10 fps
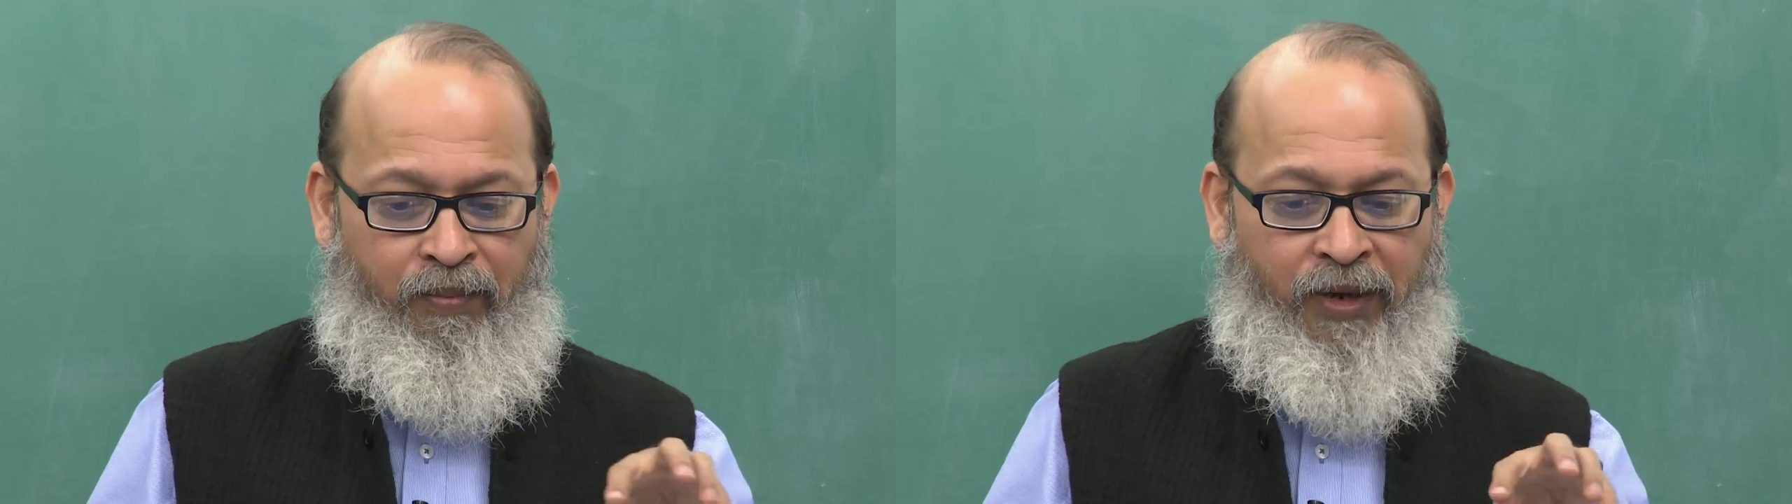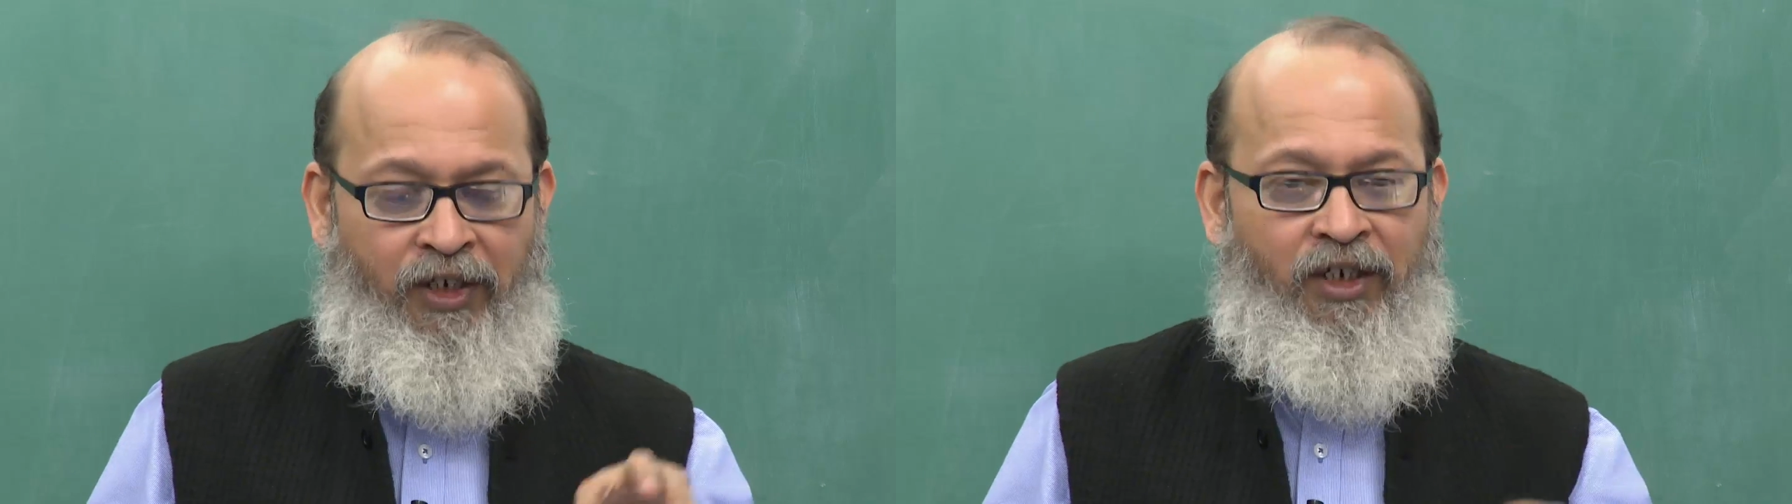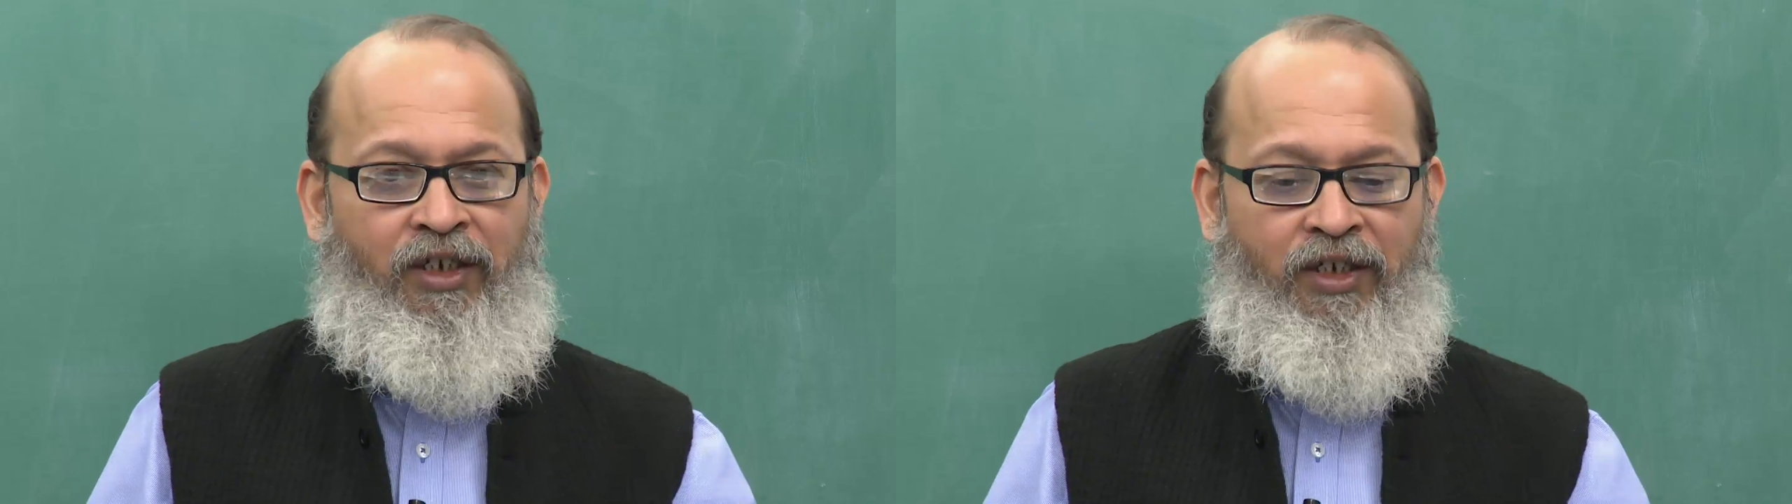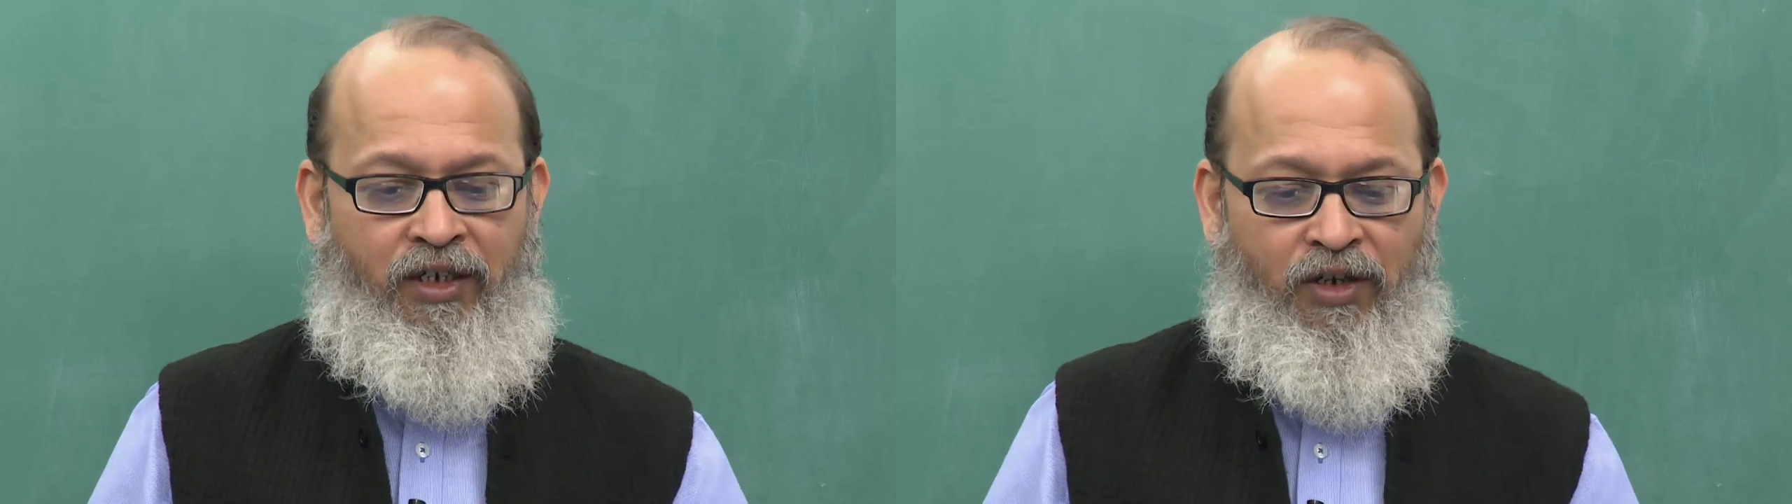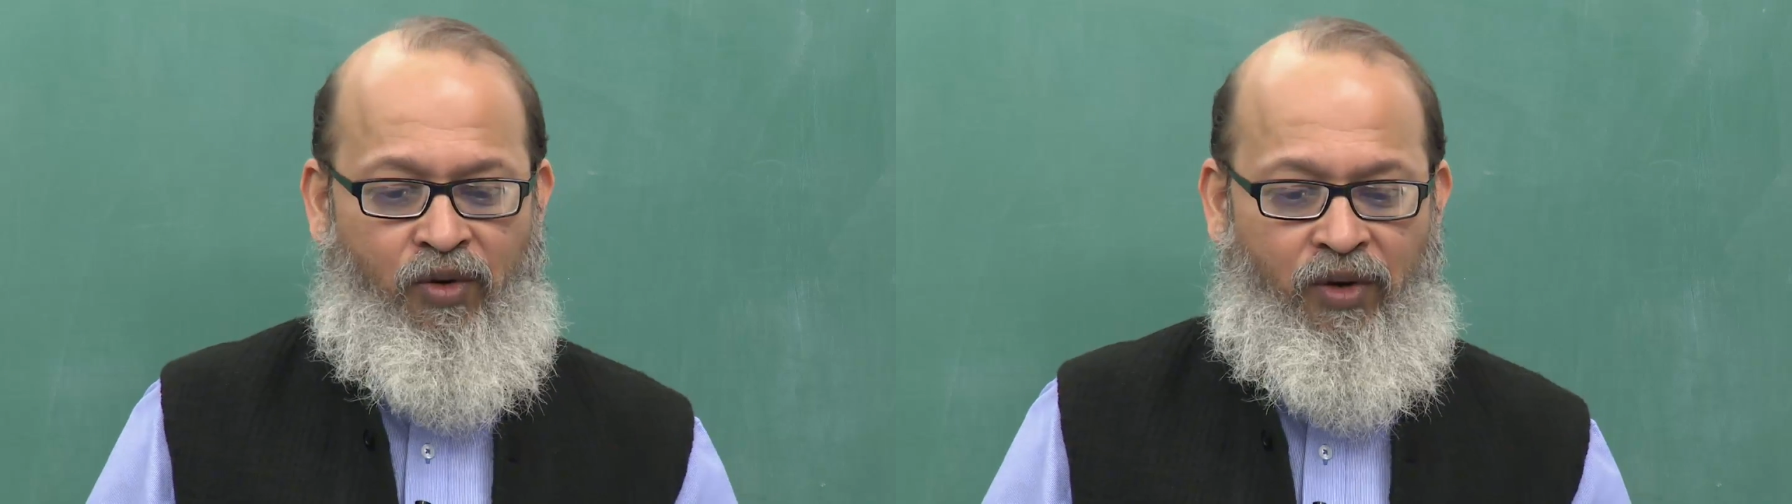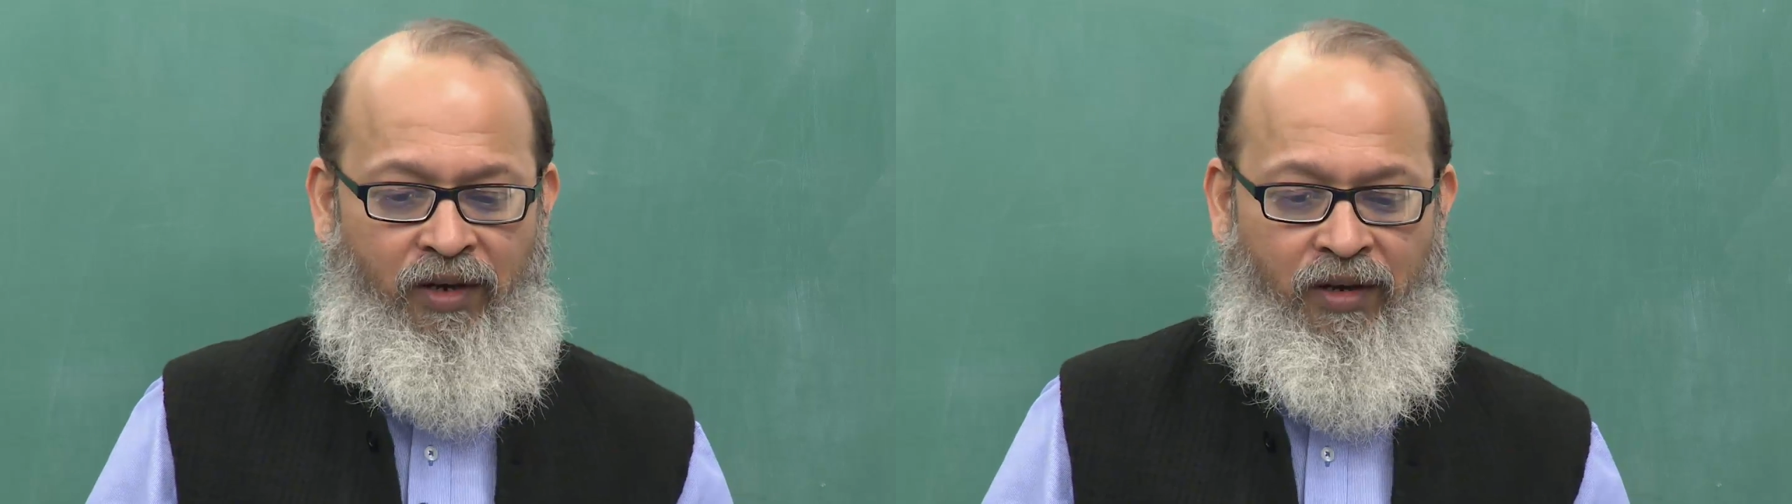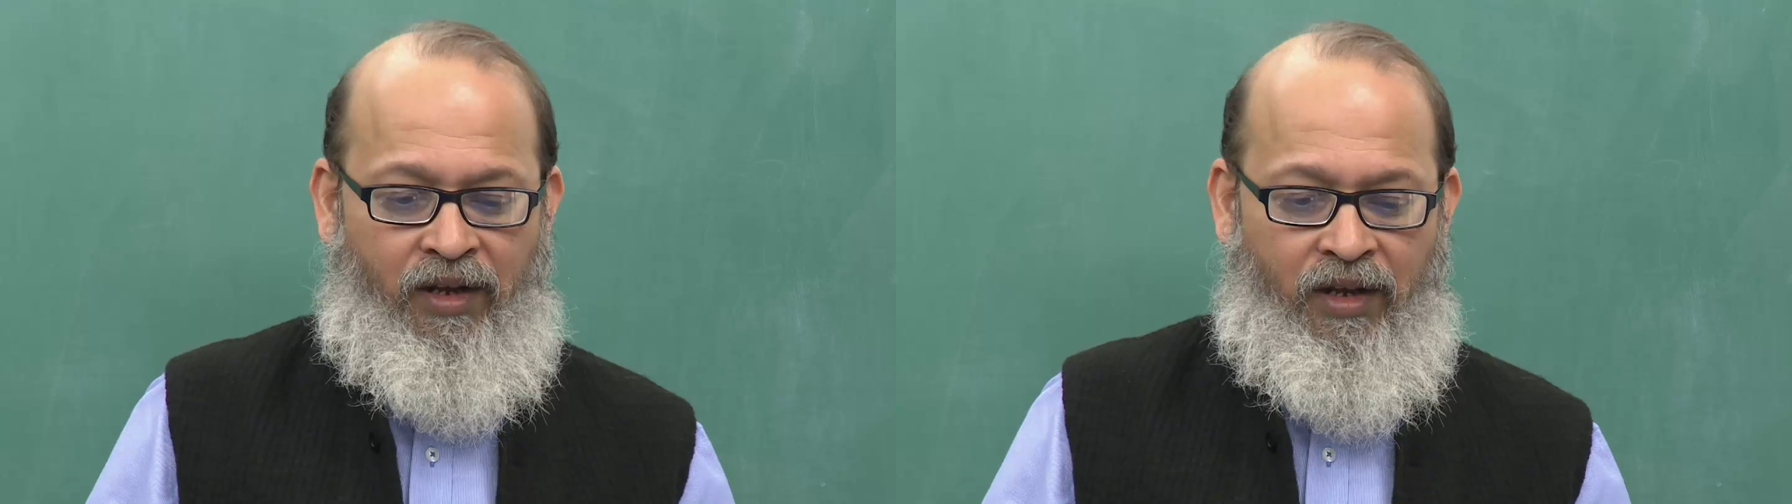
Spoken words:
patient is undergoing.